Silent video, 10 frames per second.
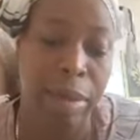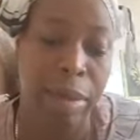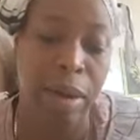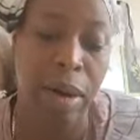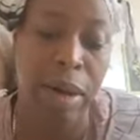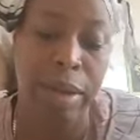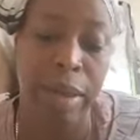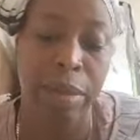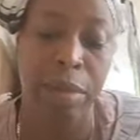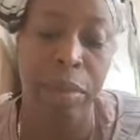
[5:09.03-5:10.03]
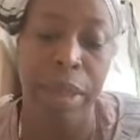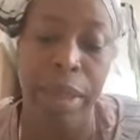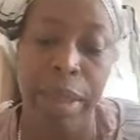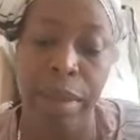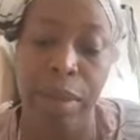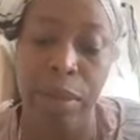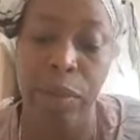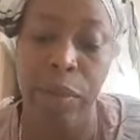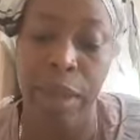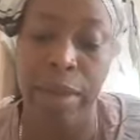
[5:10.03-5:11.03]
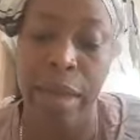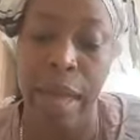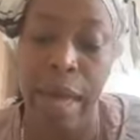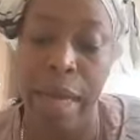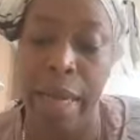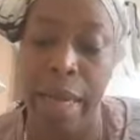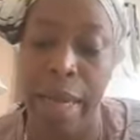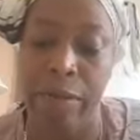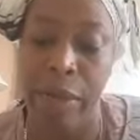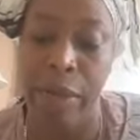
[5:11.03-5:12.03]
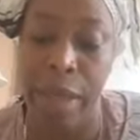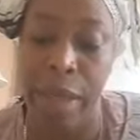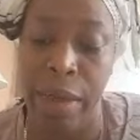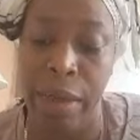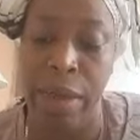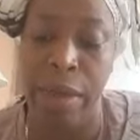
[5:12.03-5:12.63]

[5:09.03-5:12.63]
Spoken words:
because he prayed to his God every day.